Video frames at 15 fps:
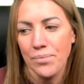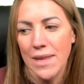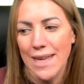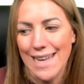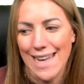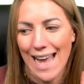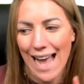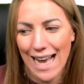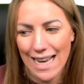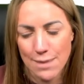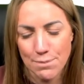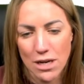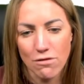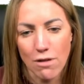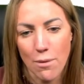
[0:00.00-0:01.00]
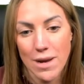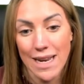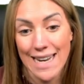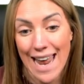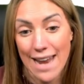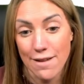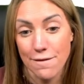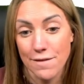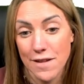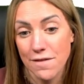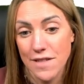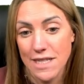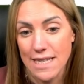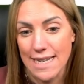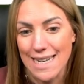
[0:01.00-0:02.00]
it had been growing in
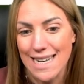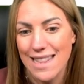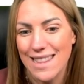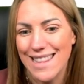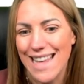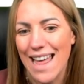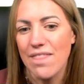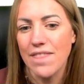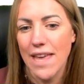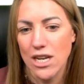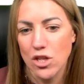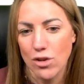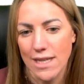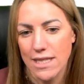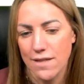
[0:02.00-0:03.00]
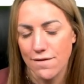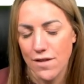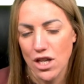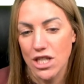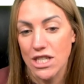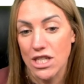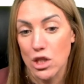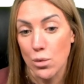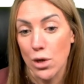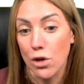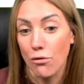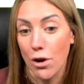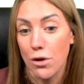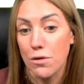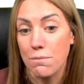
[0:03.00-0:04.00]
N15, then they transferred it to a
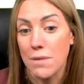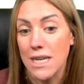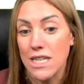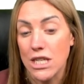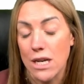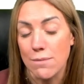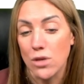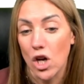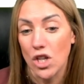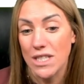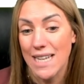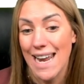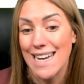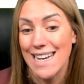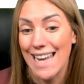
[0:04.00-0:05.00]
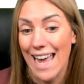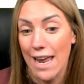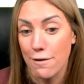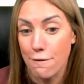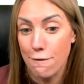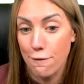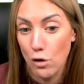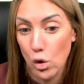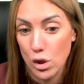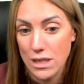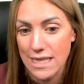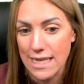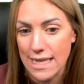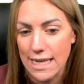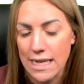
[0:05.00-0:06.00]
growth medium containing
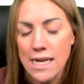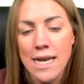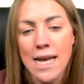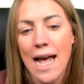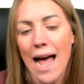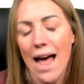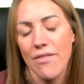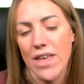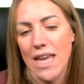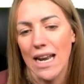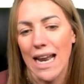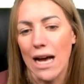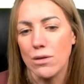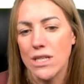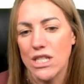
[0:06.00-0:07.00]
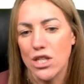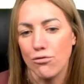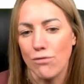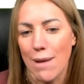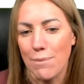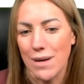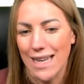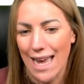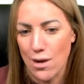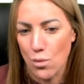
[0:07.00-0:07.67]
N14 and they allowed it to replicate